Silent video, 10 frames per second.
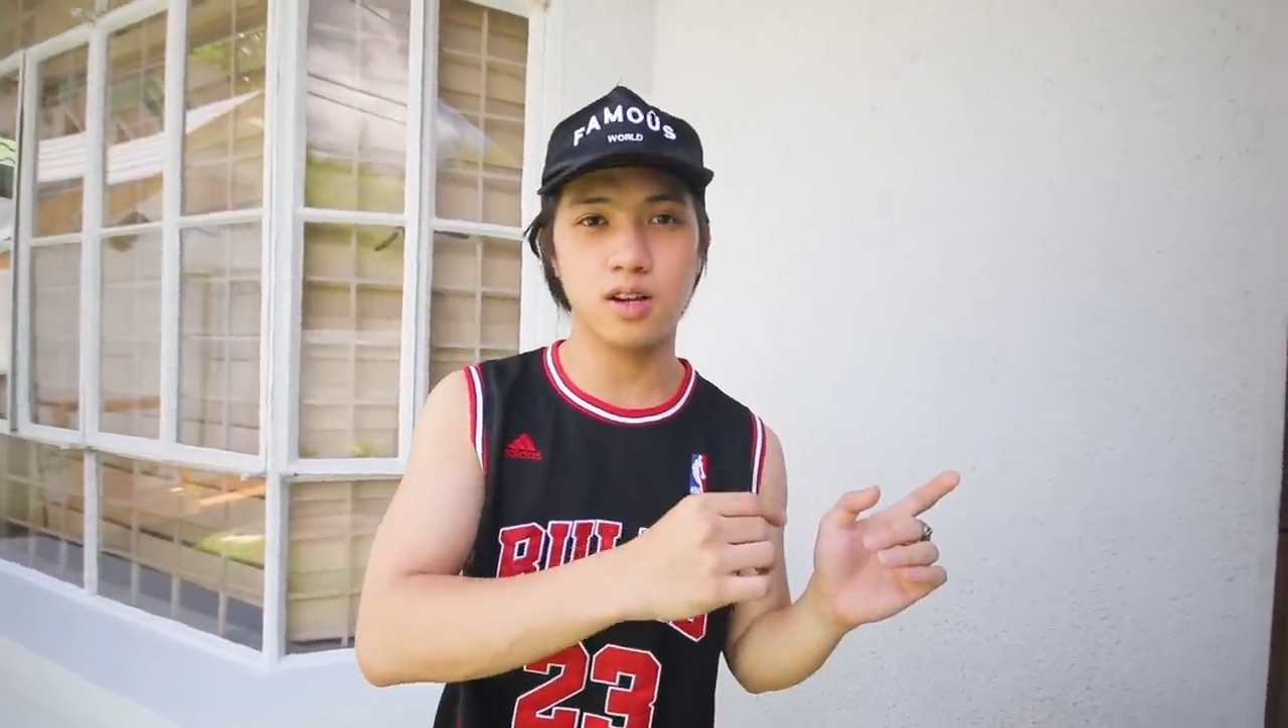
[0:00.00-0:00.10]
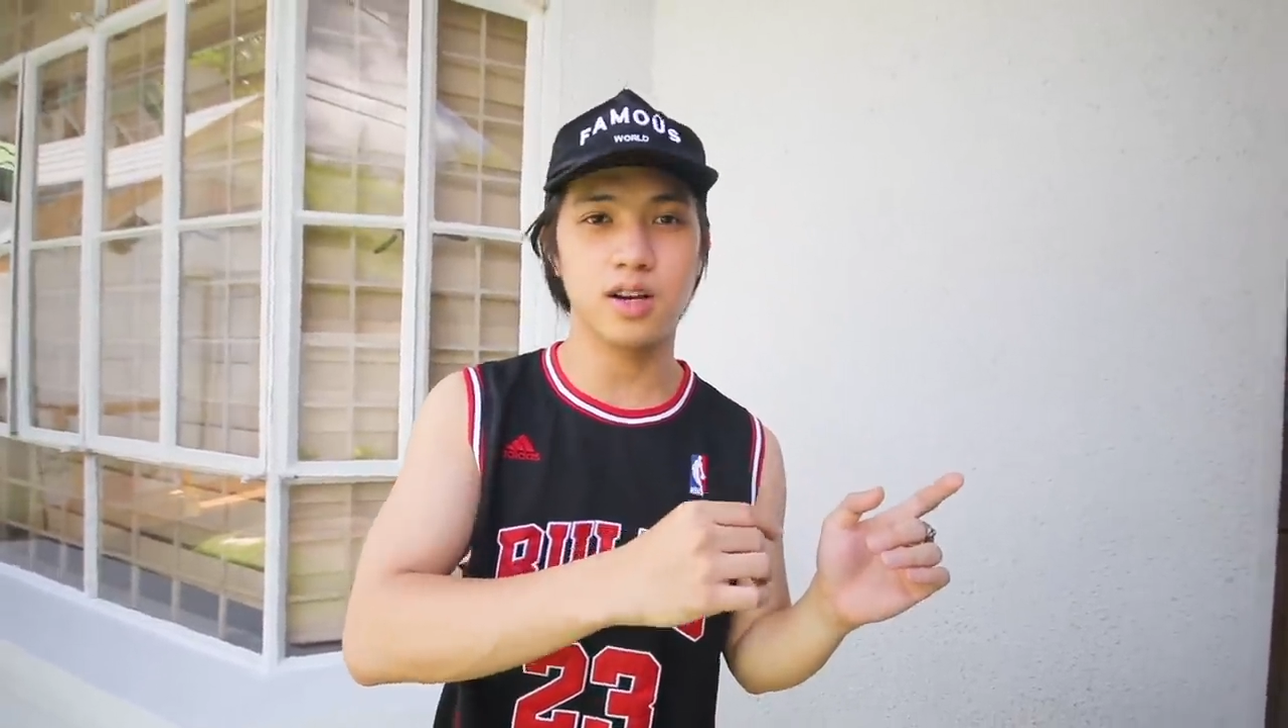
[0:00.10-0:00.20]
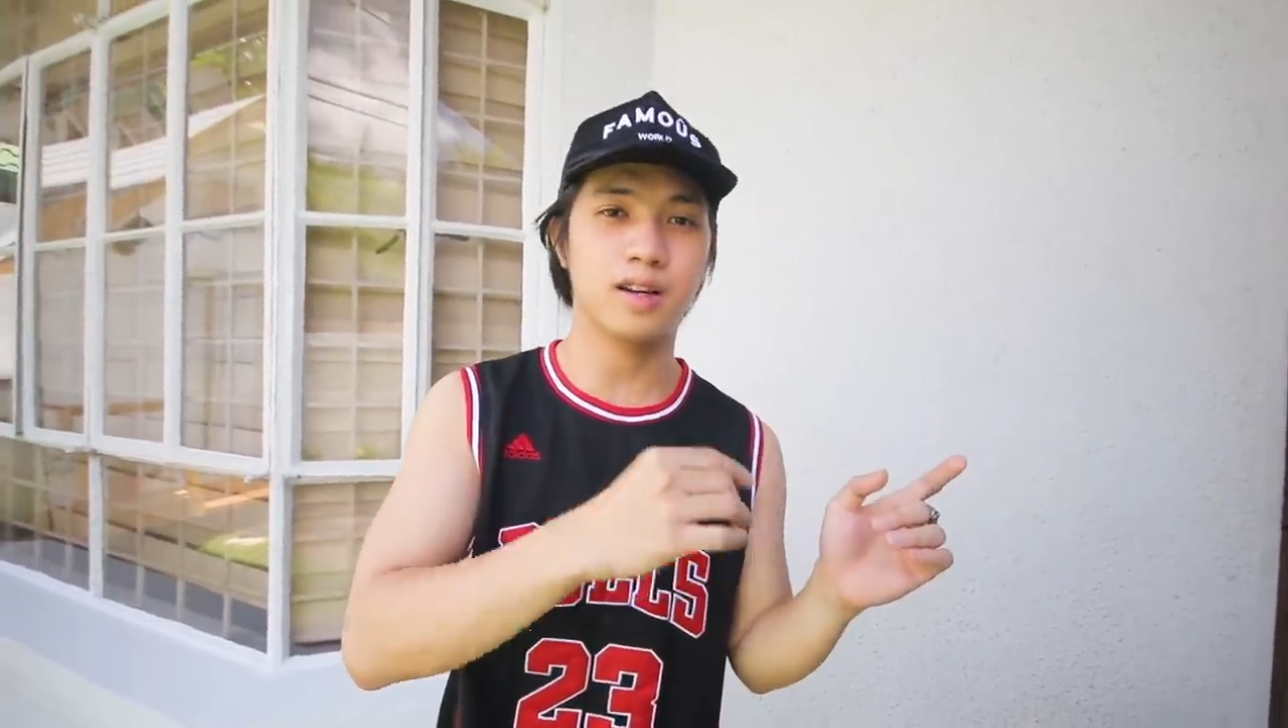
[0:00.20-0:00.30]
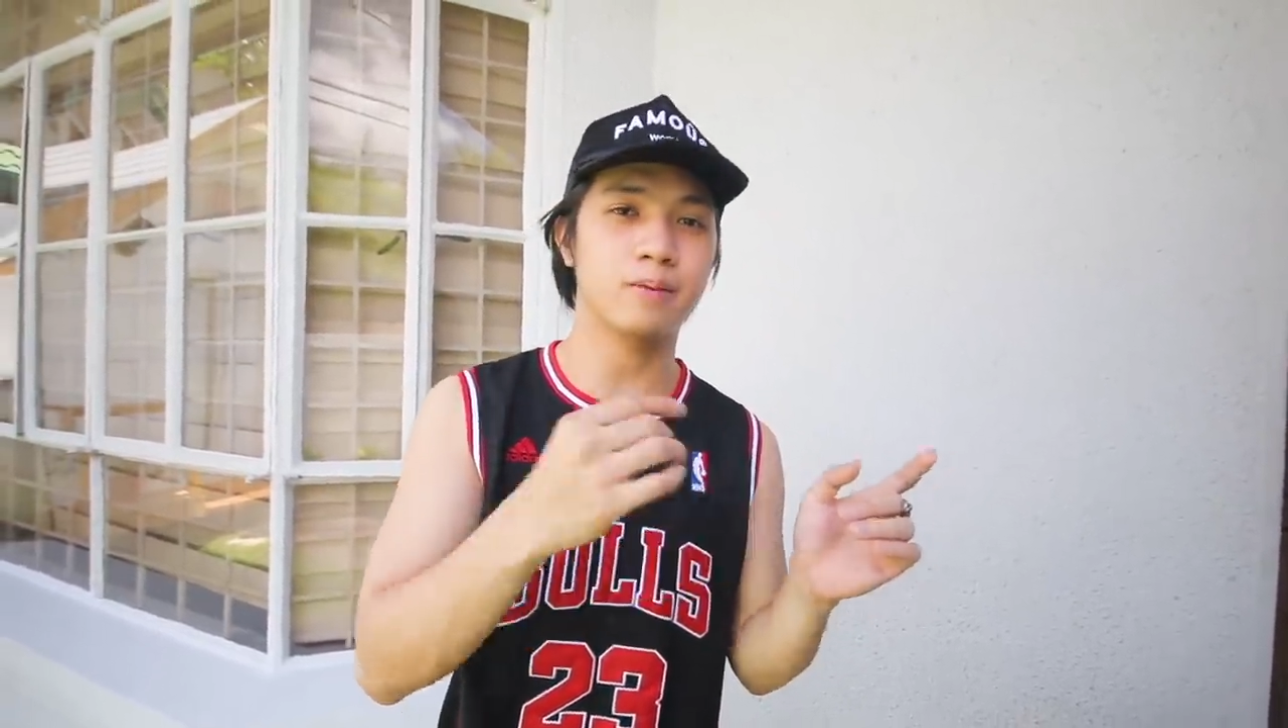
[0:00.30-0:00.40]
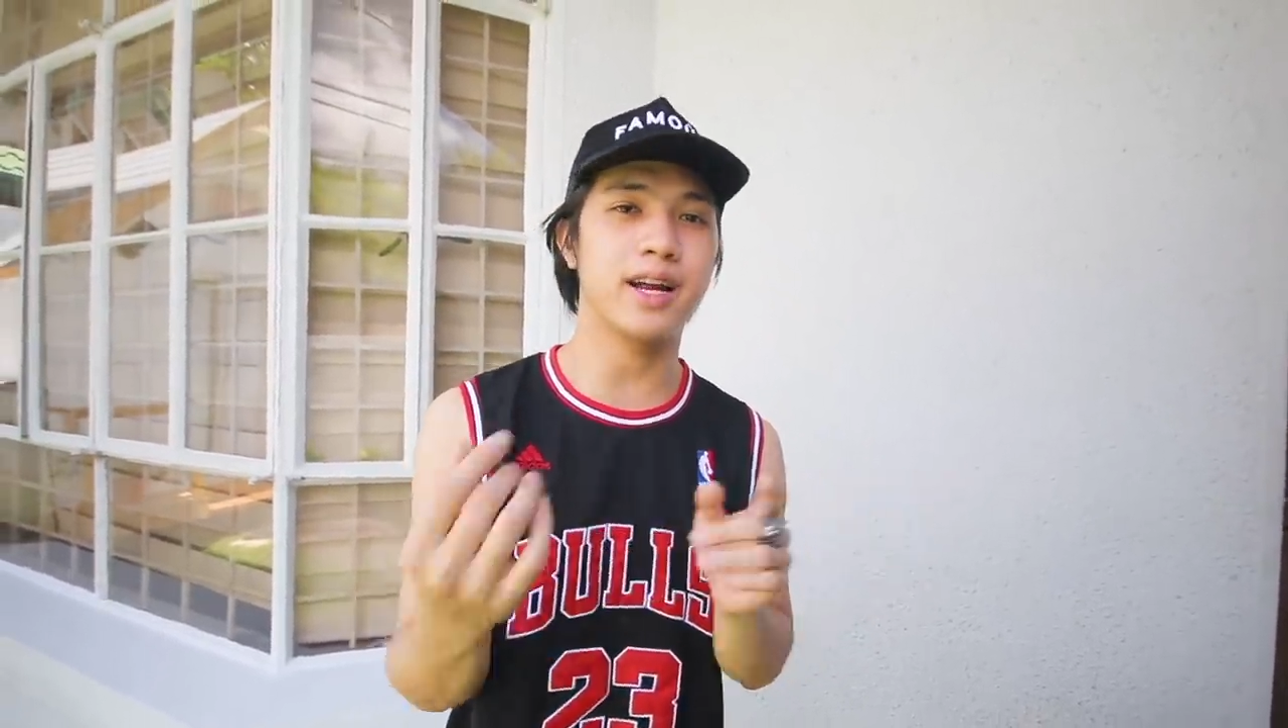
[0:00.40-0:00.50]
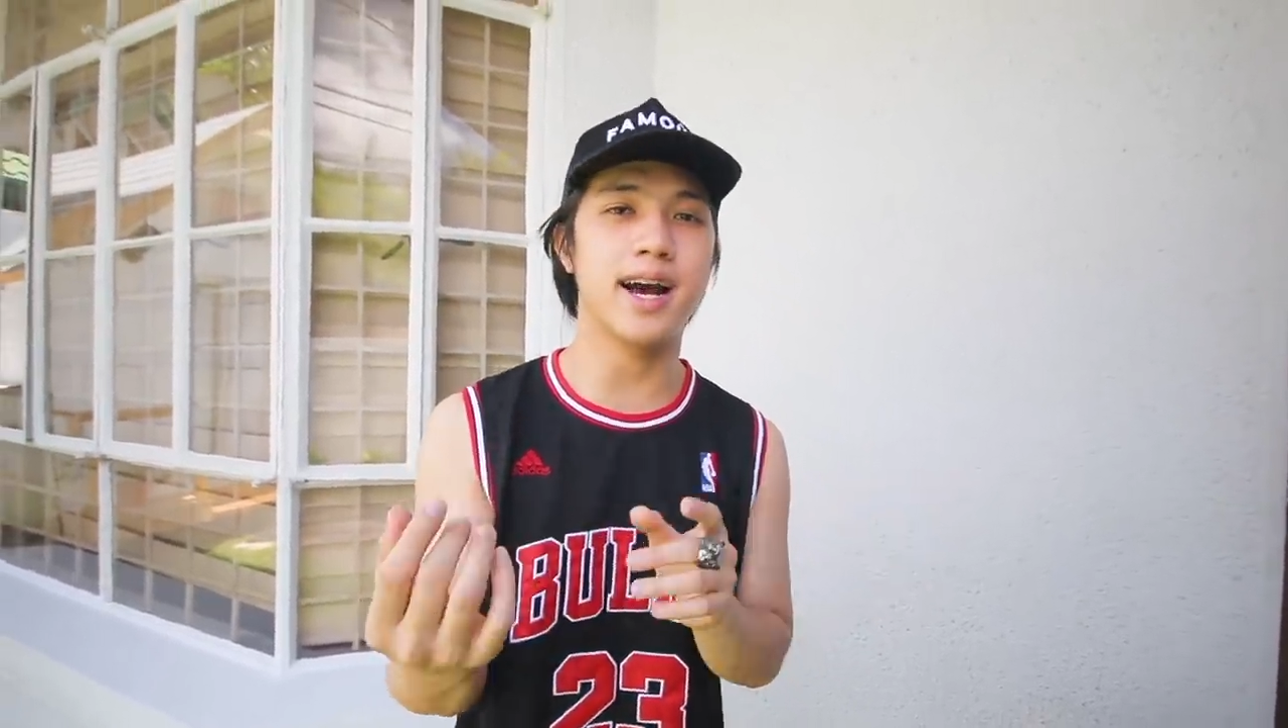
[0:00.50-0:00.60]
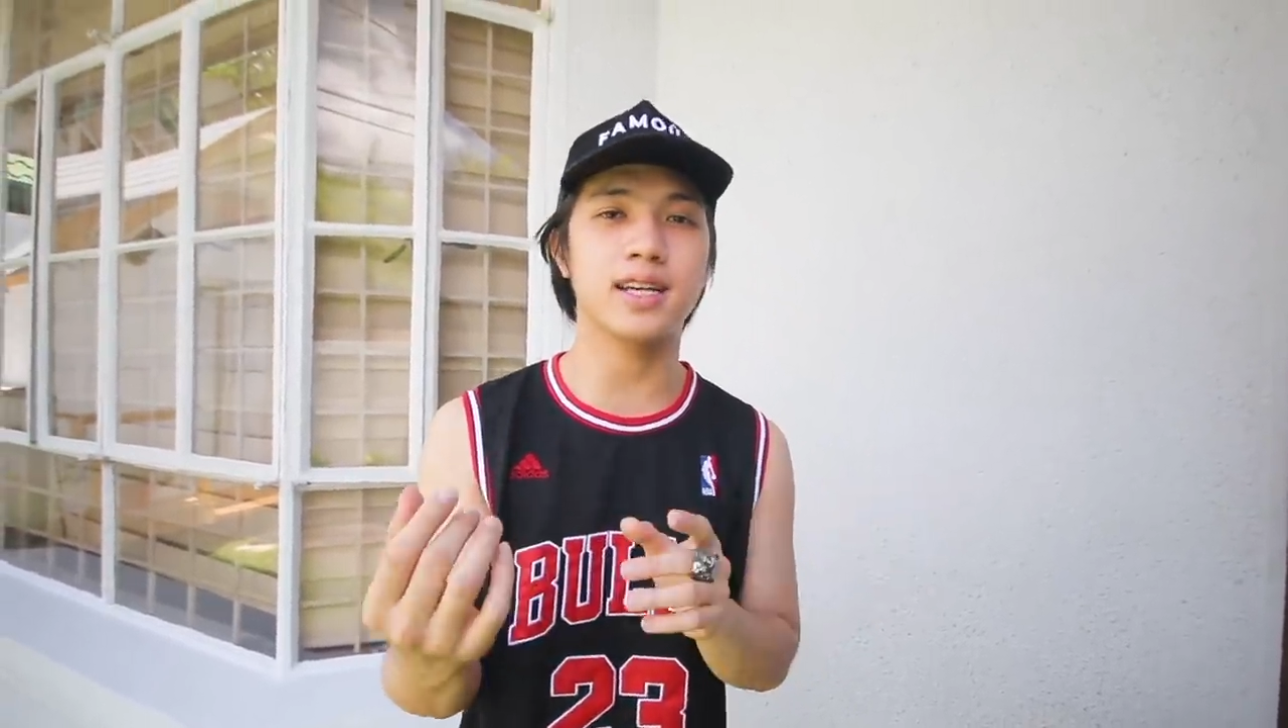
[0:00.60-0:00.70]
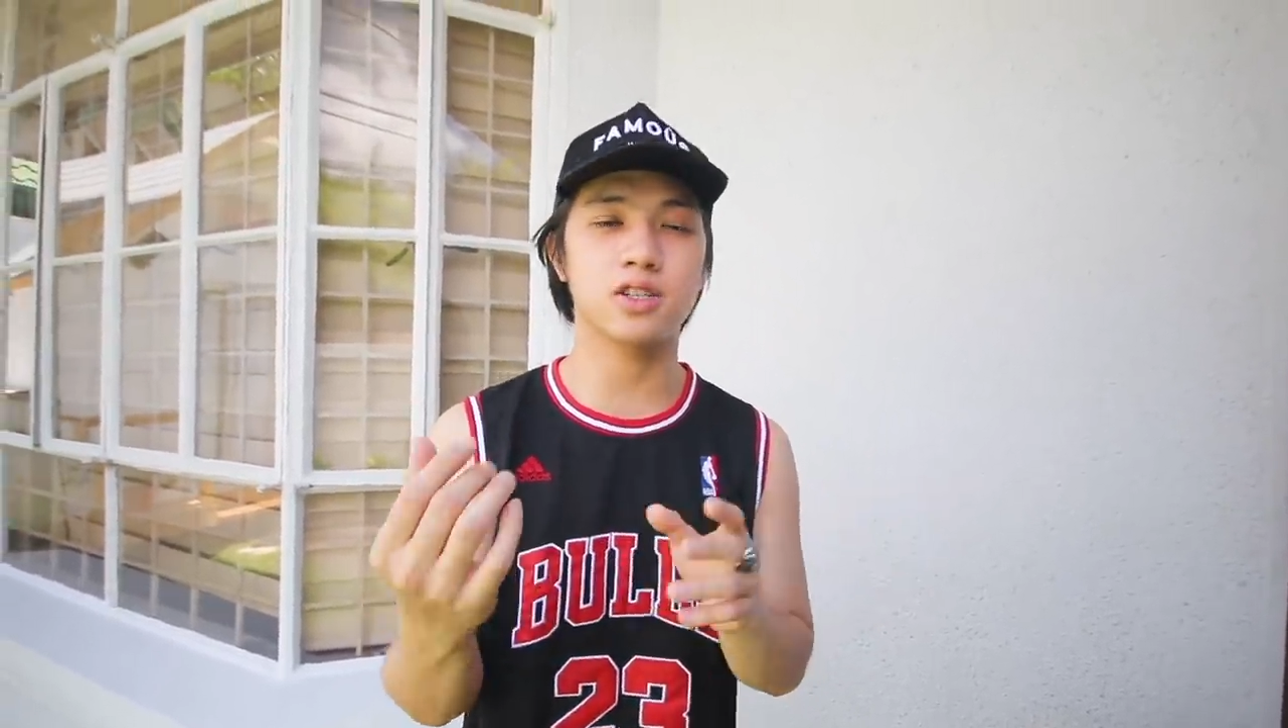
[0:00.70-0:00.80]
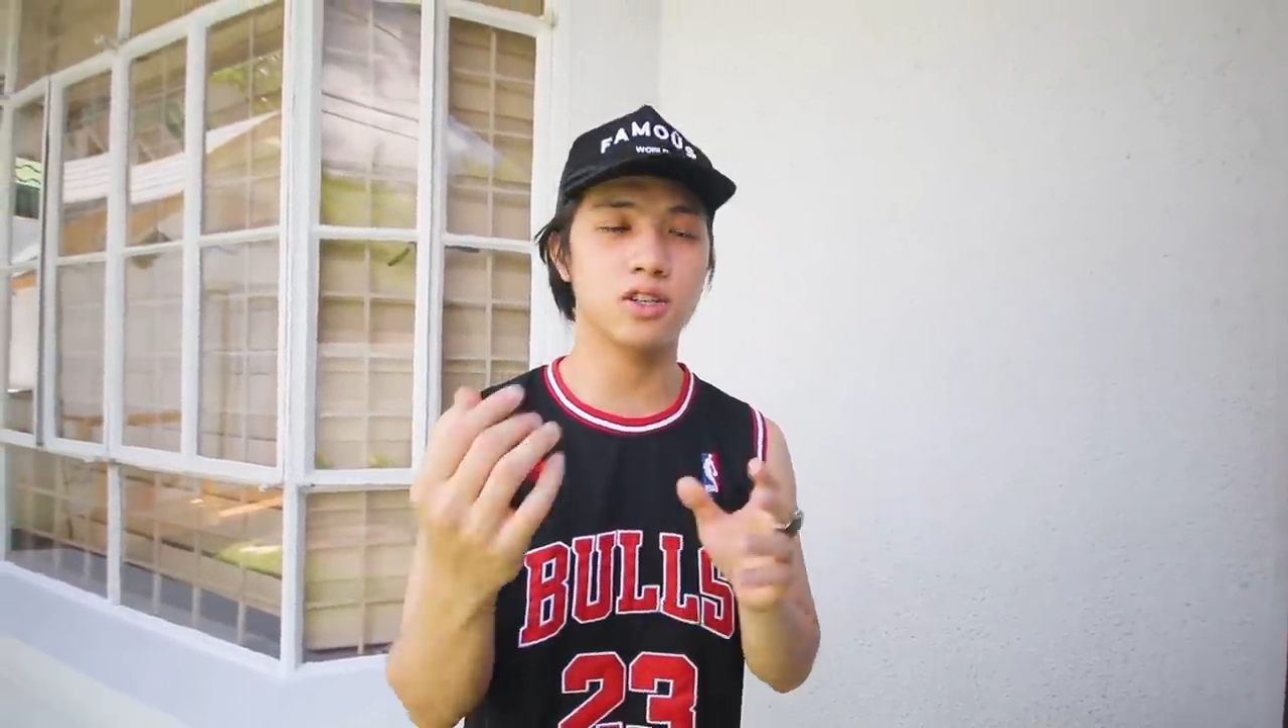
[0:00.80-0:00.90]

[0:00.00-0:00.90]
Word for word: and I'm gonna ask